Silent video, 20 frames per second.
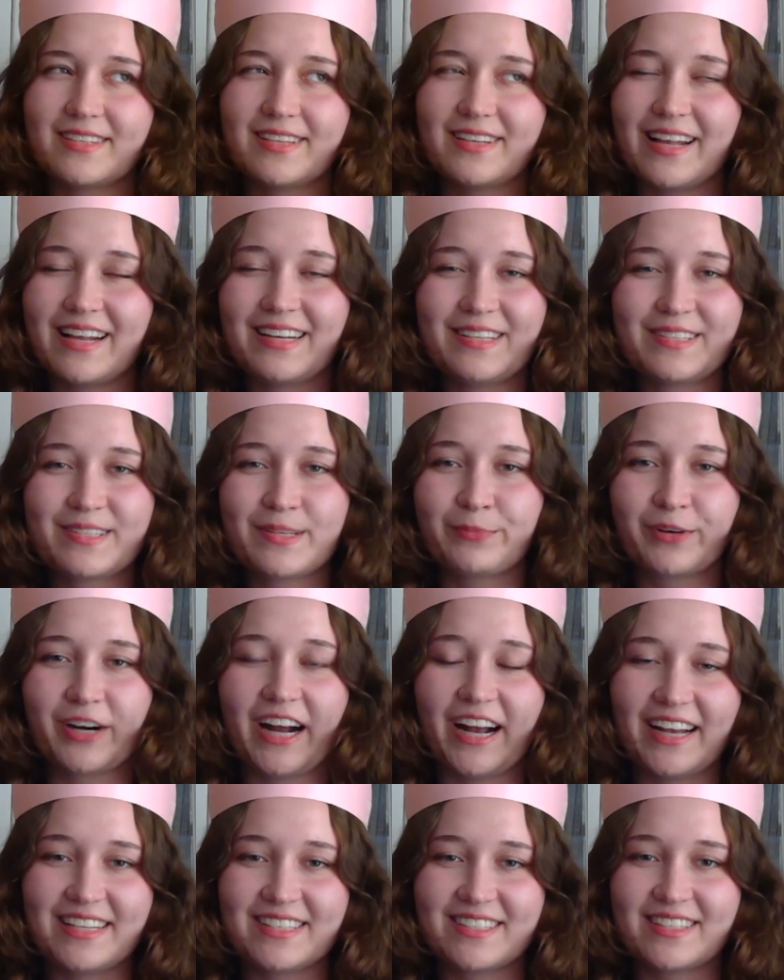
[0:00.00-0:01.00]
Is it any
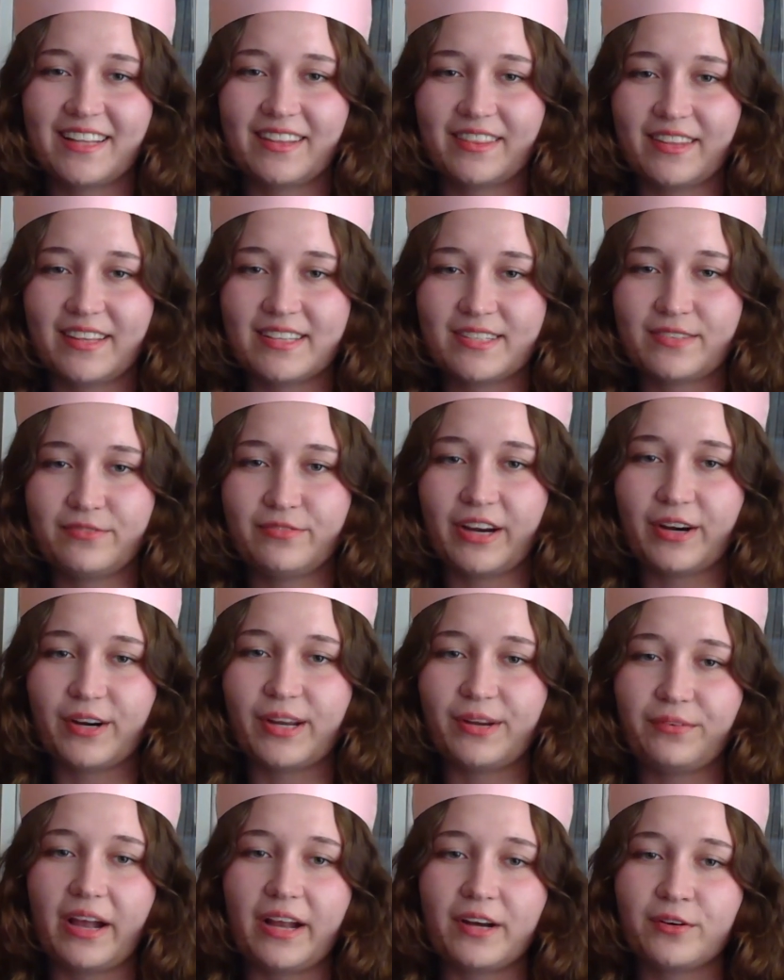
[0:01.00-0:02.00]
surprise that this
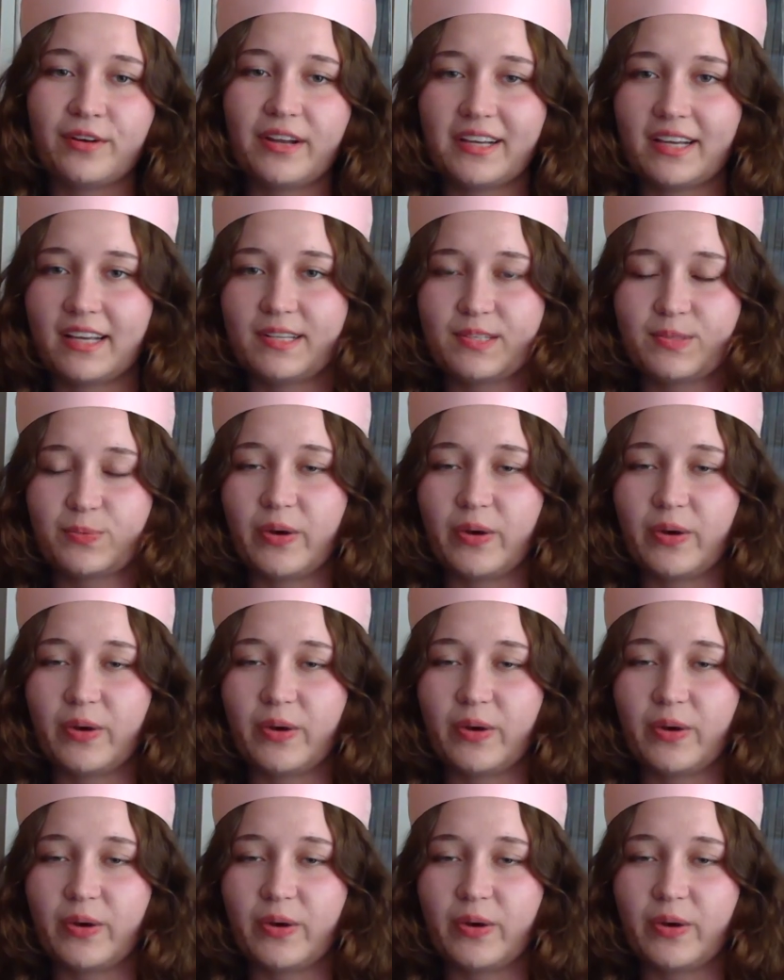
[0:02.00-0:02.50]
very rhetoric